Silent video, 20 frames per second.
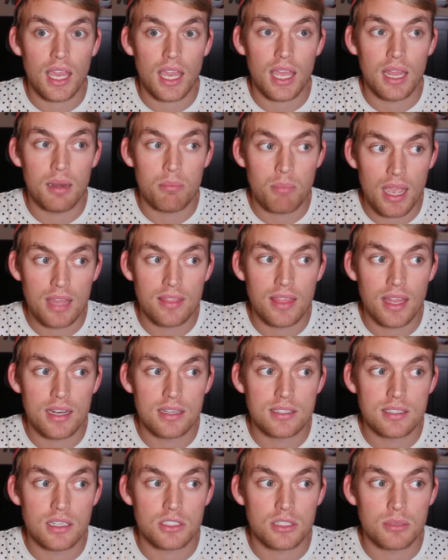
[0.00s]
and made that
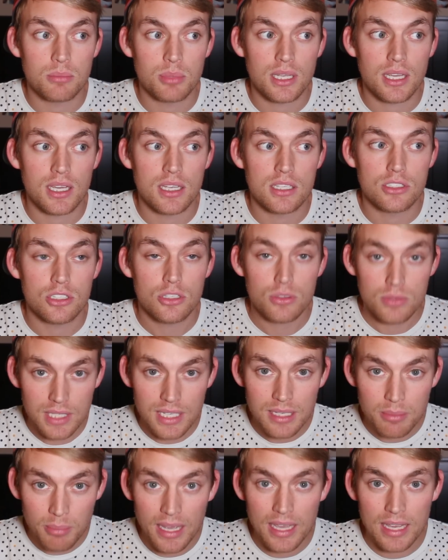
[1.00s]
decision because you
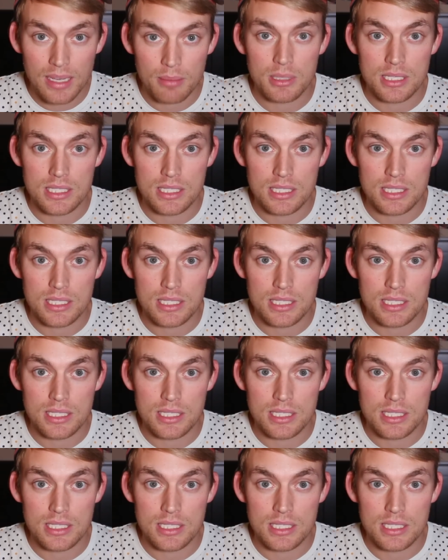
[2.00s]
did make a